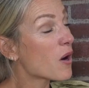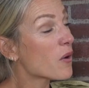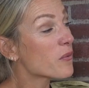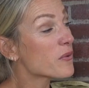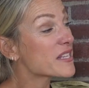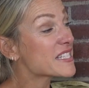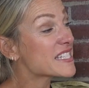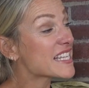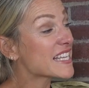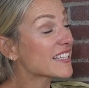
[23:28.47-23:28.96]

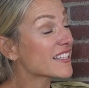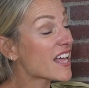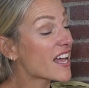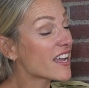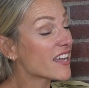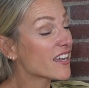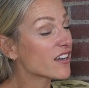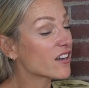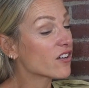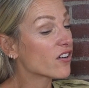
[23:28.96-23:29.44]
was it
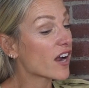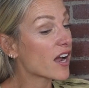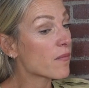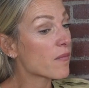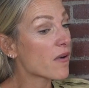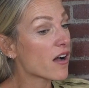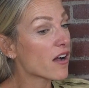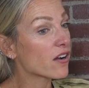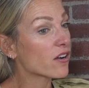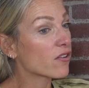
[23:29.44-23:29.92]
like,
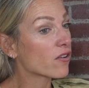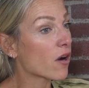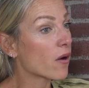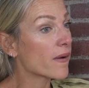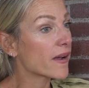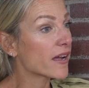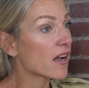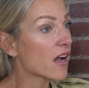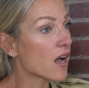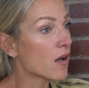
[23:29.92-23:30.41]
Grandma,
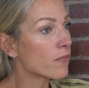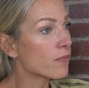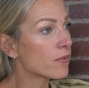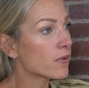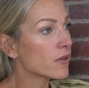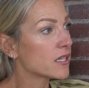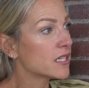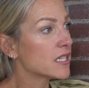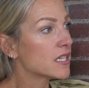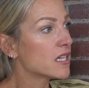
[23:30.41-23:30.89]
growing up?
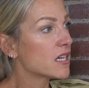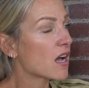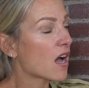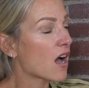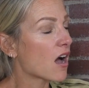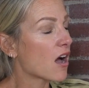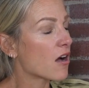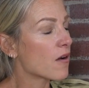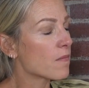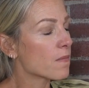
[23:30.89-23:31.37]

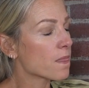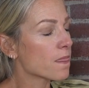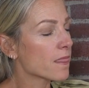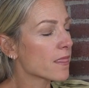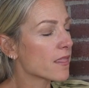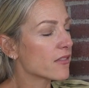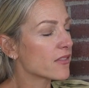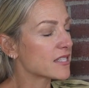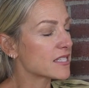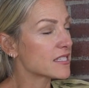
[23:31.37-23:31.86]

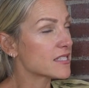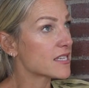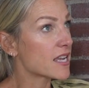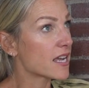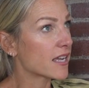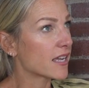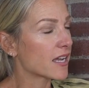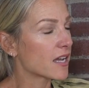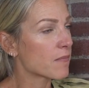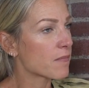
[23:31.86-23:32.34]
This is
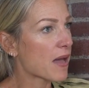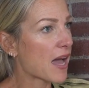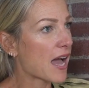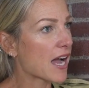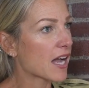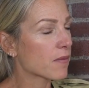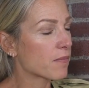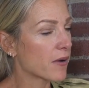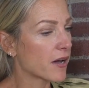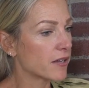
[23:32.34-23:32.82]
taking it
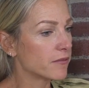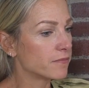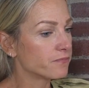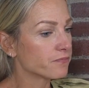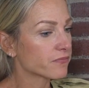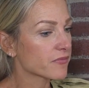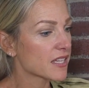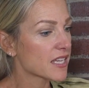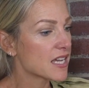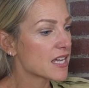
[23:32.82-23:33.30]
back, but
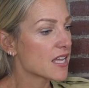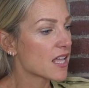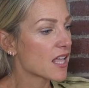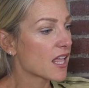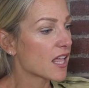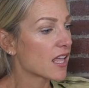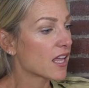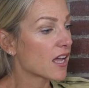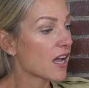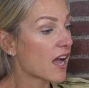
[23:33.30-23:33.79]

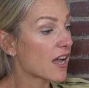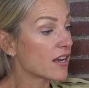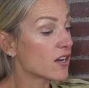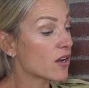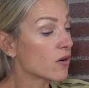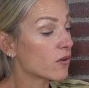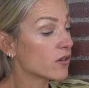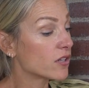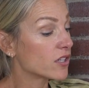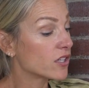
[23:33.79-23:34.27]
I
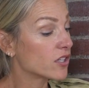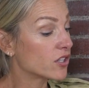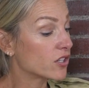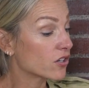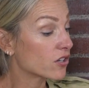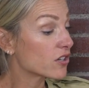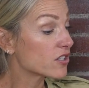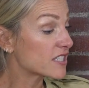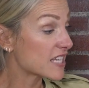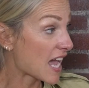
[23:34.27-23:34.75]
know
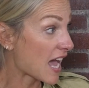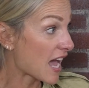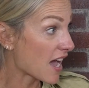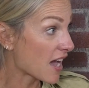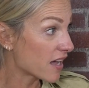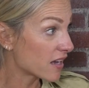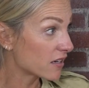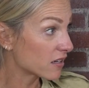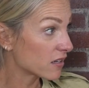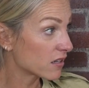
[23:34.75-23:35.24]
your
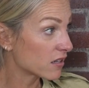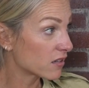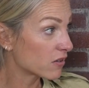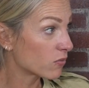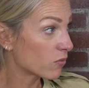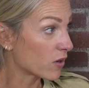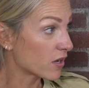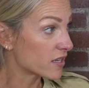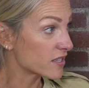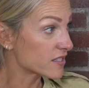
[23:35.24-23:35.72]
dad
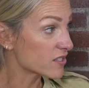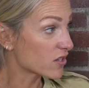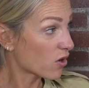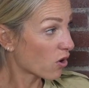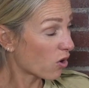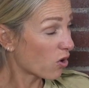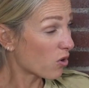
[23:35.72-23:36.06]
was a coal